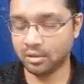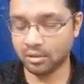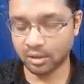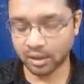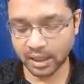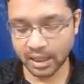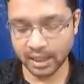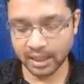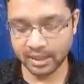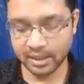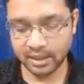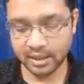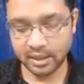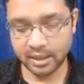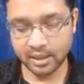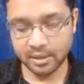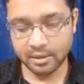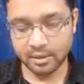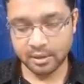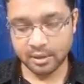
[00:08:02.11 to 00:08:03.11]
Okay,
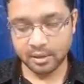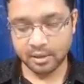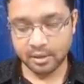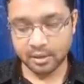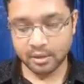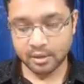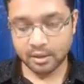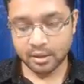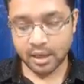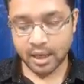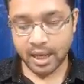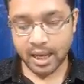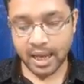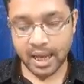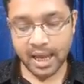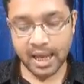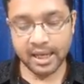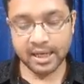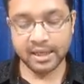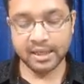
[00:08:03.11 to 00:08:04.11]

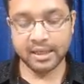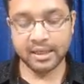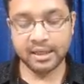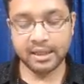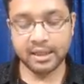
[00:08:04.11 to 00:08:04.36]
and